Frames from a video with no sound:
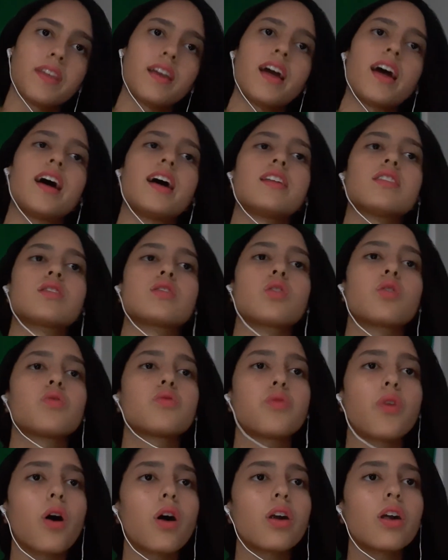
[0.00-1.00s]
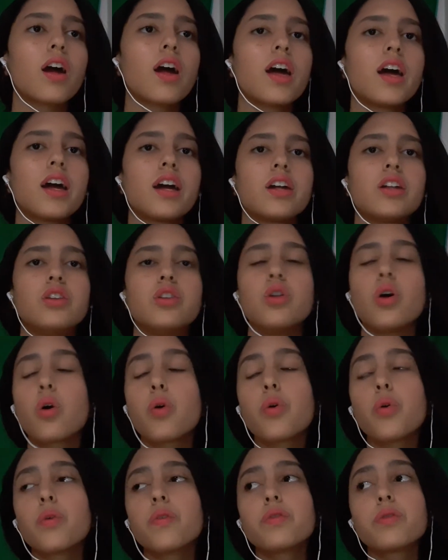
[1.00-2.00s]
and so far
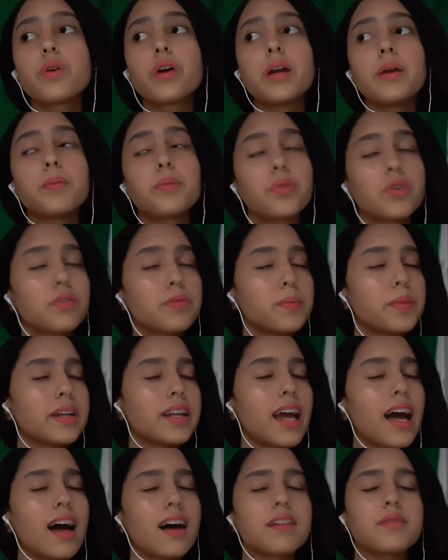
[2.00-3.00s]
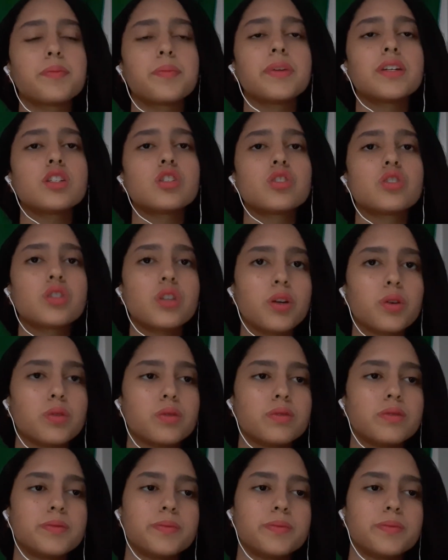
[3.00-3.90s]
no improvement has been shown.